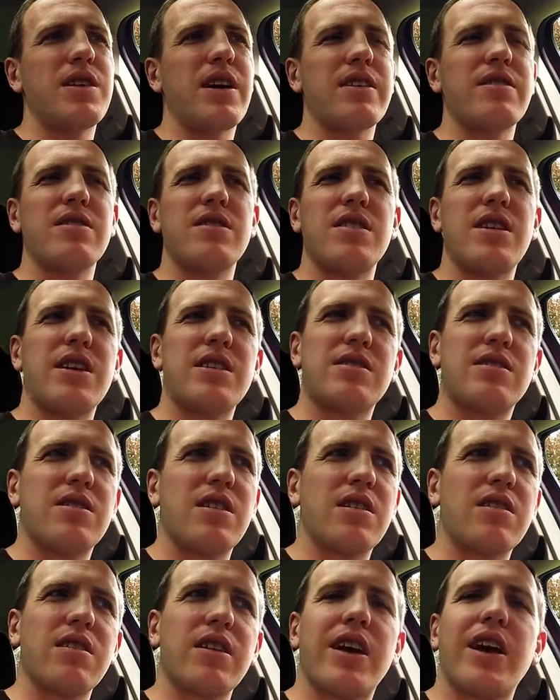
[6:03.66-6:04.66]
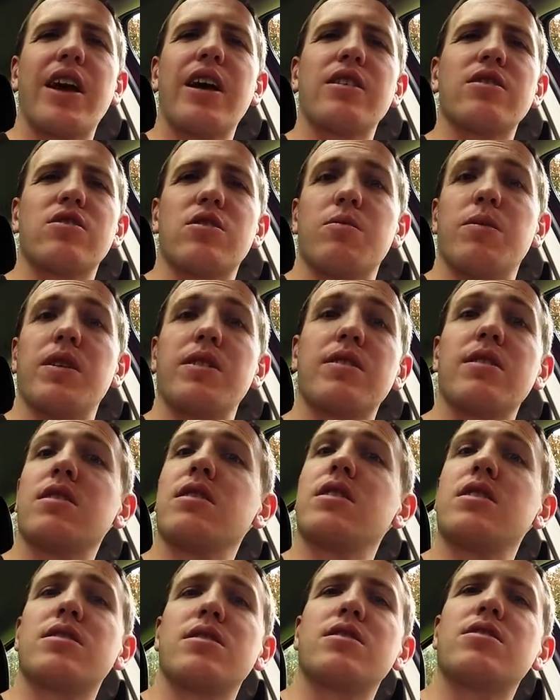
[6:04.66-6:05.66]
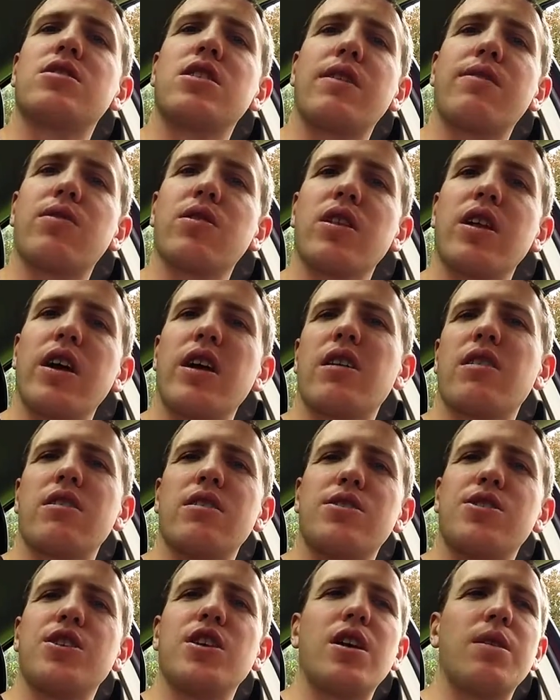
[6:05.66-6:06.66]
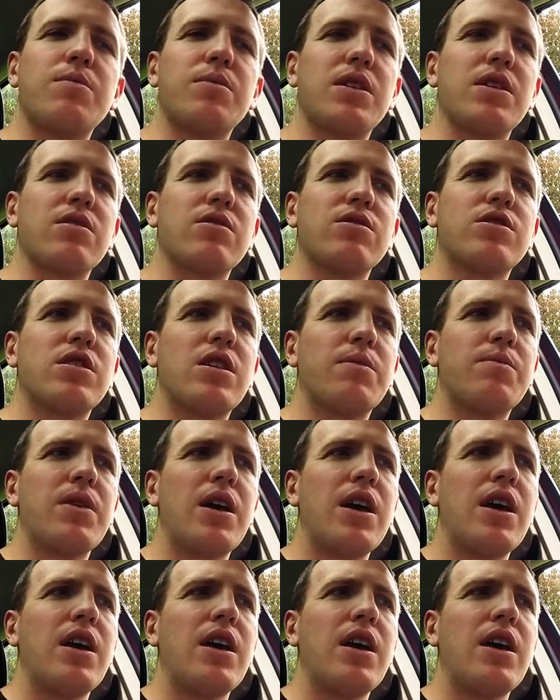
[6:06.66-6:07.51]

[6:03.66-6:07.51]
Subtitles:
doesn't necessarily care so much, at least a Chevrolet or a GM dealership.